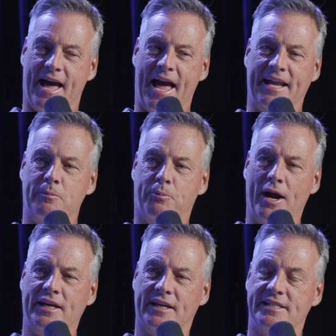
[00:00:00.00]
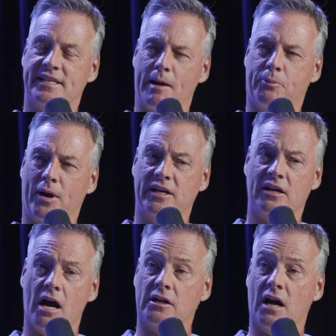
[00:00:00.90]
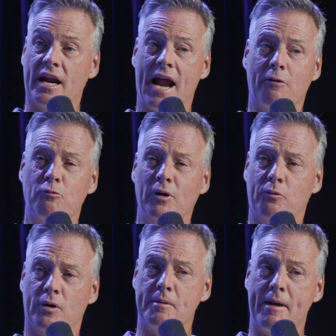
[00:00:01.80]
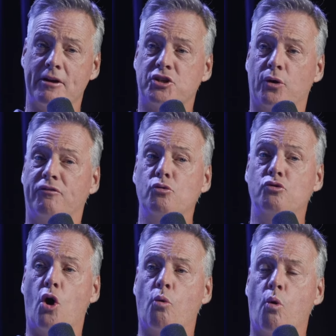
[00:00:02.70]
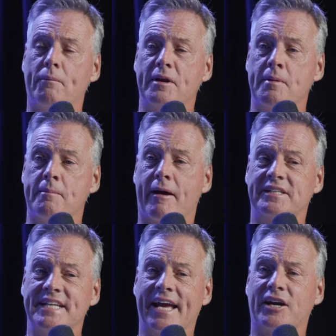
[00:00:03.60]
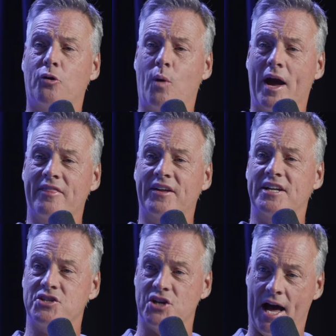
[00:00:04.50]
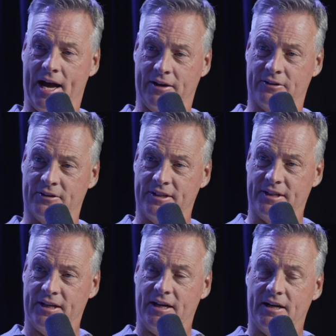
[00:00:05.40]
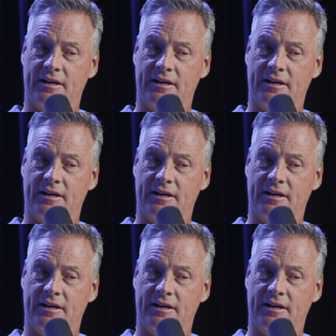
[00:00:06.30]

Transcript: And he prayed to, he said, I prayed to God, God, I really want to be married. So if you don't want me to be married, take away the desire. Mm.